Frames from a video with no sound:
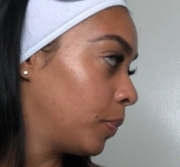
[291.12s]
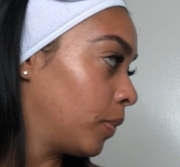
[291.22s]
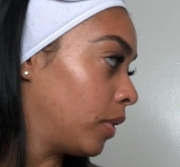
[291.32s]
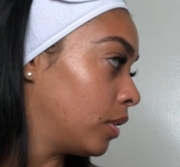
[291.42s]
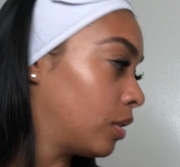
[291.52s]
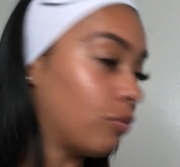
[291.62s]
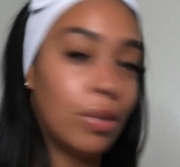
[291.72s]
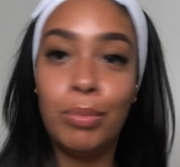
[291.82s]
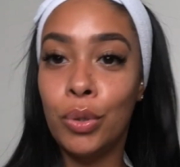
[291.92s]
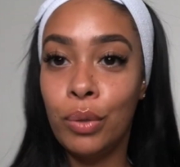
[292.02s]
this
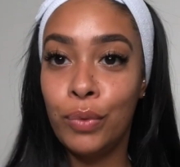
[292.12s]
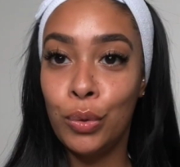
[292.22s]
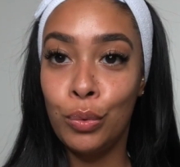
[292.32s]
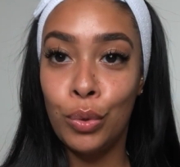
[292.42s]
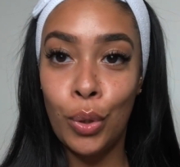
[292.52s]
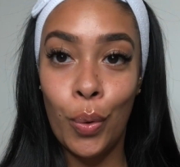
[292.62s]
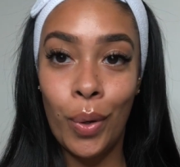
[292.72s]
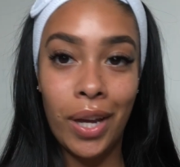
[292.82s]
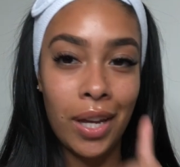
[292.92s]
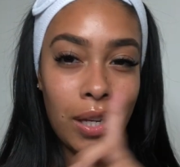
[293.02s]
rubbed off too, so
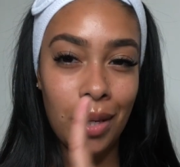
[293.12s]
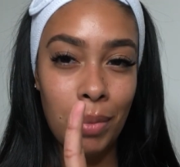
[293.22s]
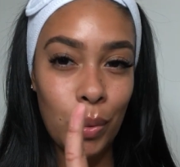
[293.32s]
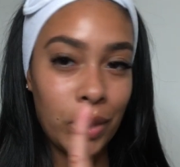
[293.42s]
give me 1